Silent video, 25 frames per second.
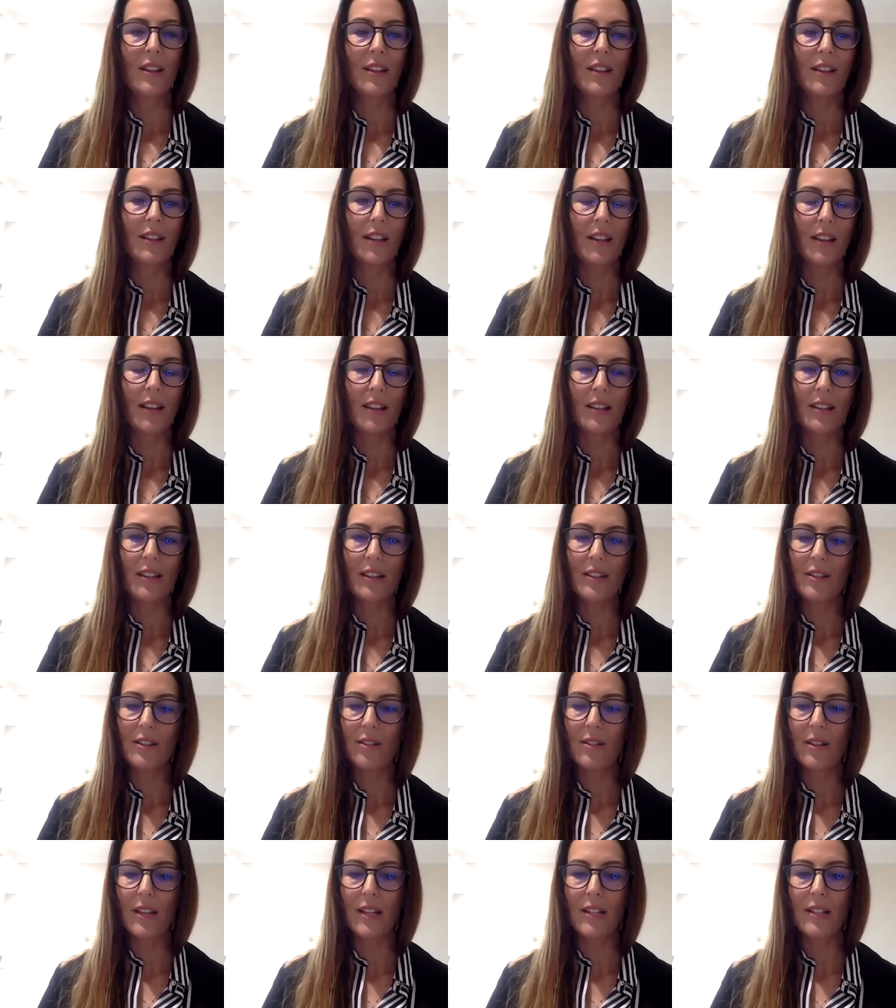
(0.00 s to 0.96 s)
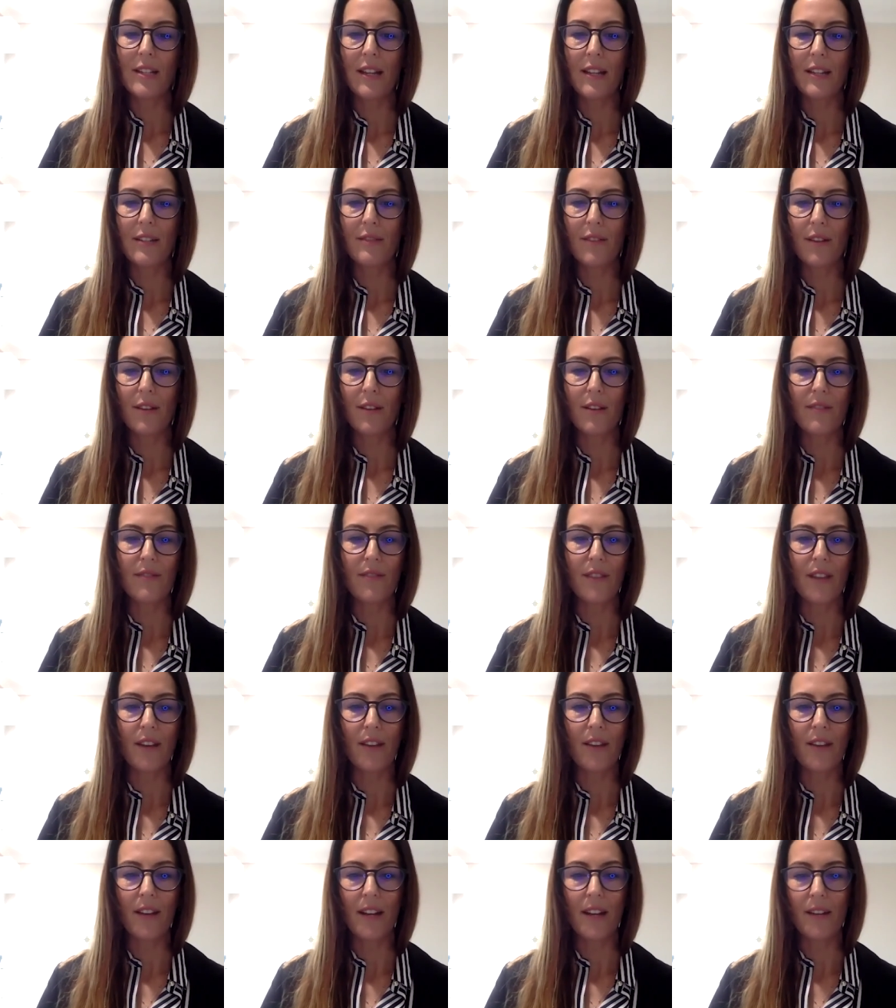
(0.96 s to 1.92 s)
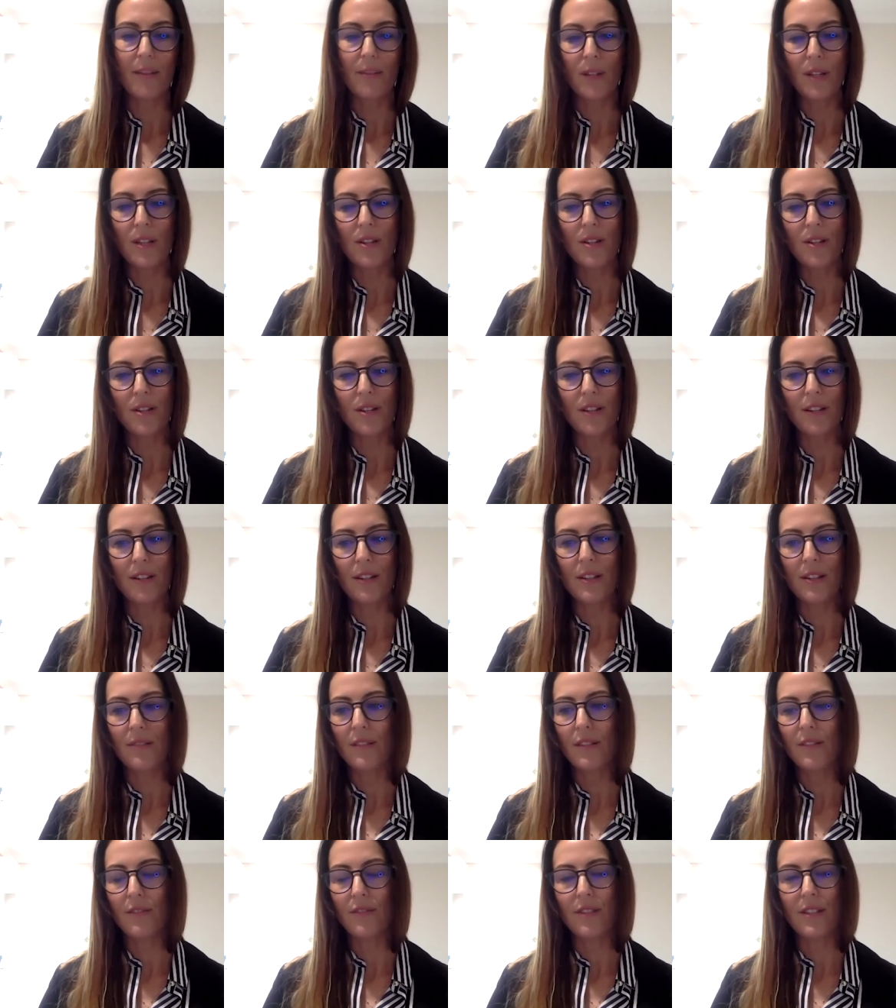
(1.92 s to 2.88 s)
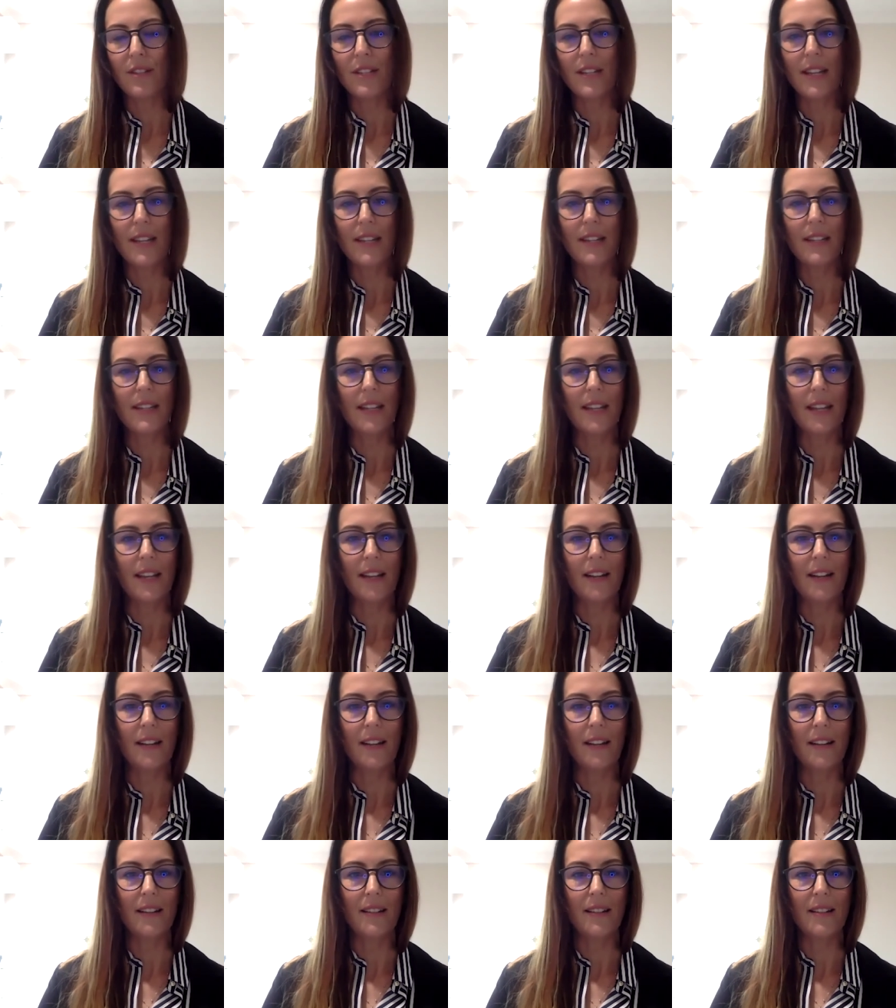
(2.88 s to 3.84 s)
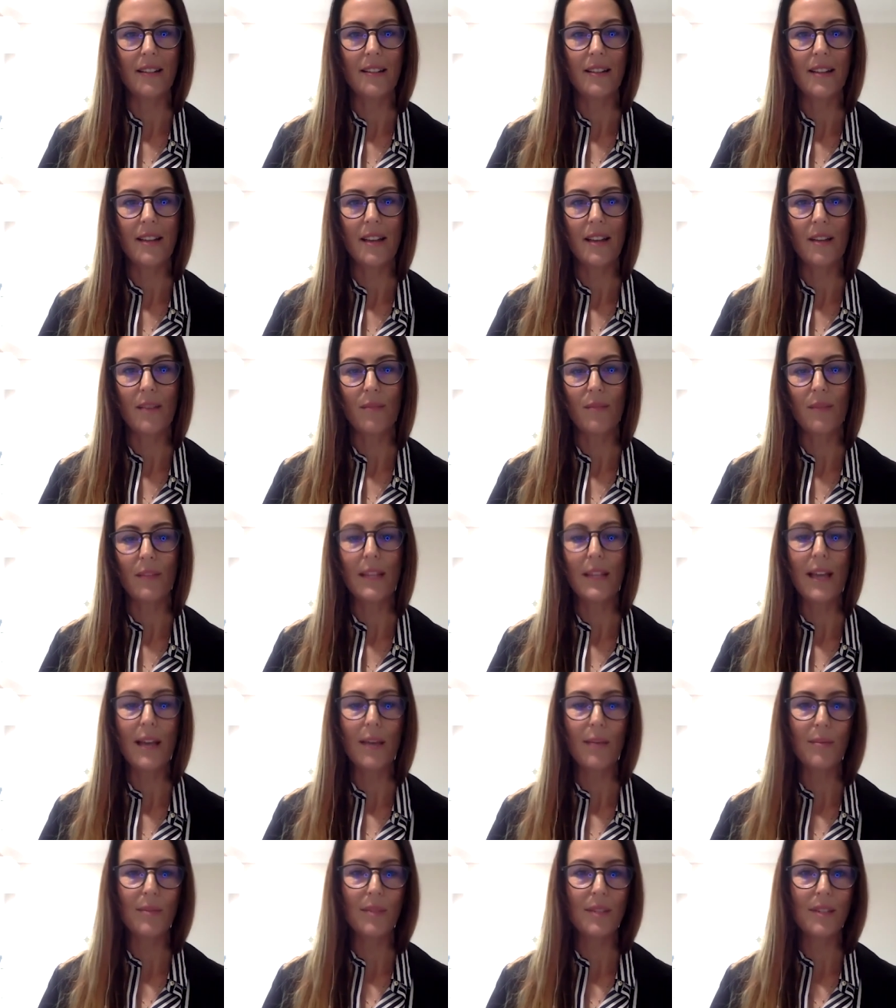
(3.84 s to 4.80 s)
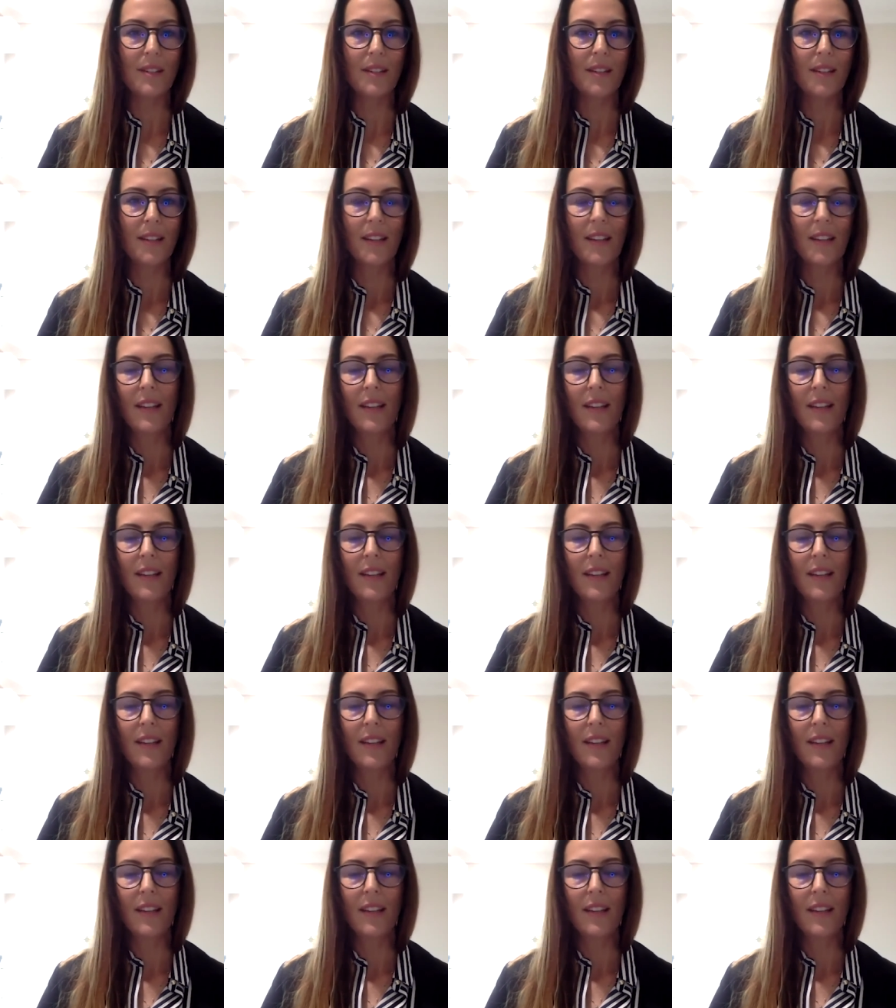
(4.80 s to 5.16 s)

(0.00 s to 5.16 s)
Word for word: yeah so it's, it's very varied and we use lots of different testing and um, labs